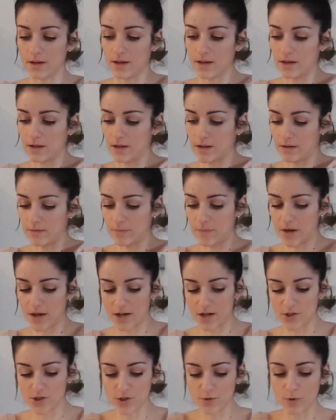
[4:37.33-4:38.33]

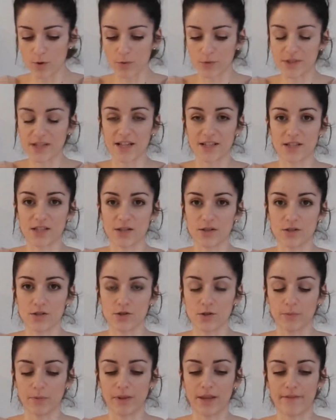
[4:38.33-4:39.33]
and I do always like to use
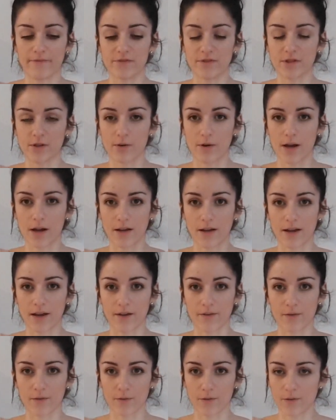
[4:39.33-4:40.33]
a double length, so I'll
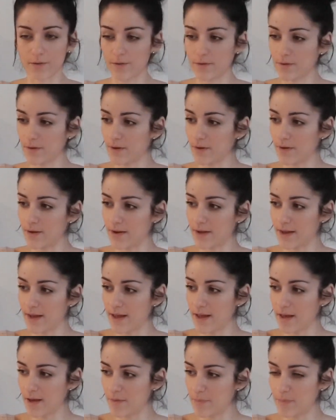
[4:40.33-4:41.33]

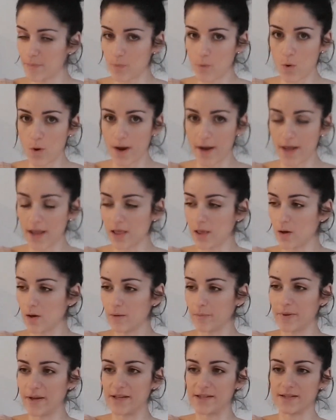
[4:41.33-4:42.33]
get quite a
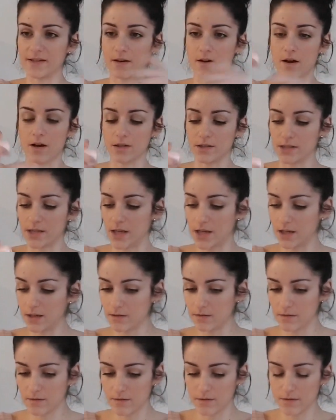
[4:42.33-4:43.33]
long piece of cotton.